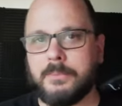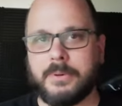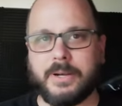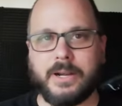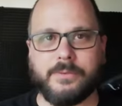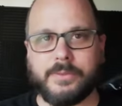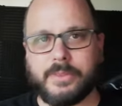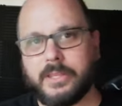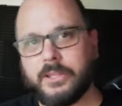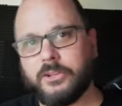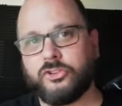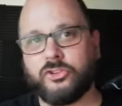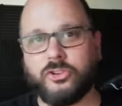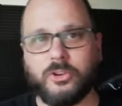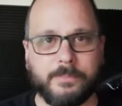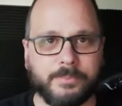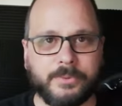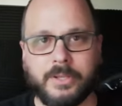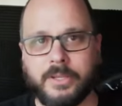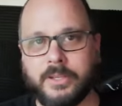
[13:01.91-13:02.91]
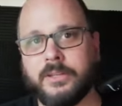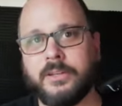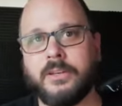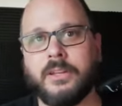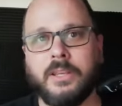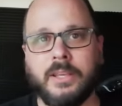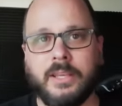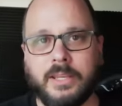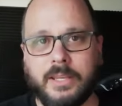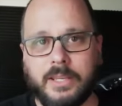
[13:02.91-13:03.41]
But everything's shipped in
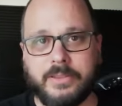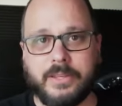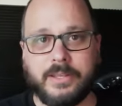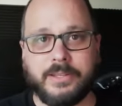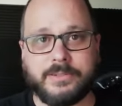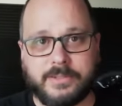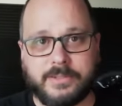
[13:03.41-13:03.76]
and they